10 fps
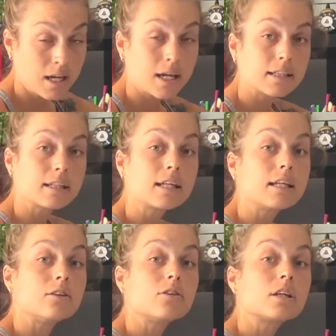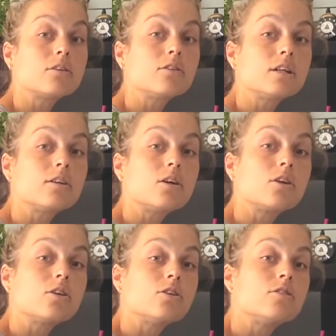And again, you can do it a
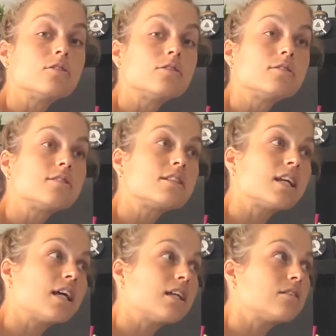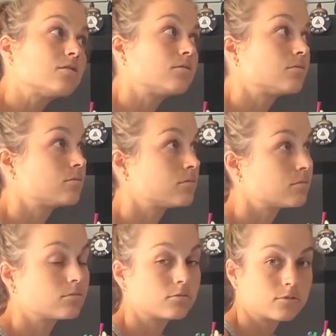good 10,
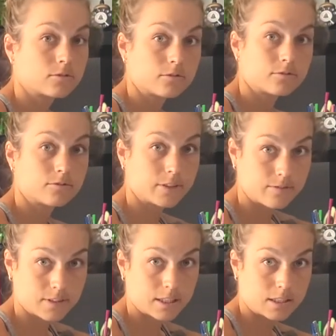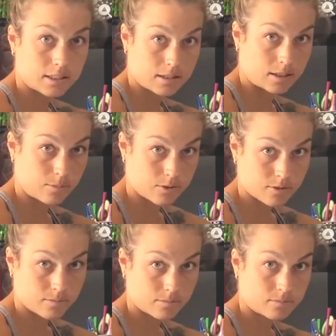15 times,
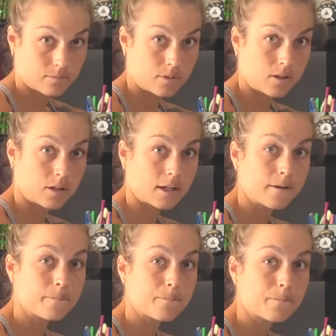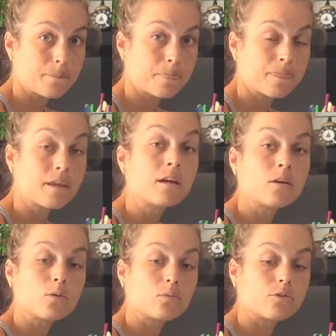okay?
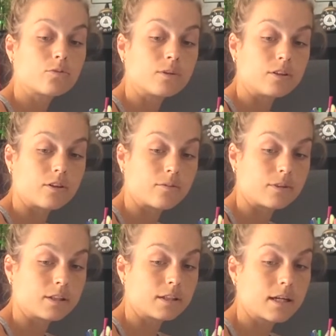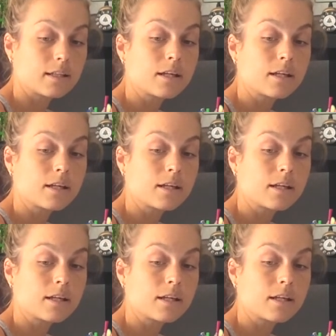Once we're done with that,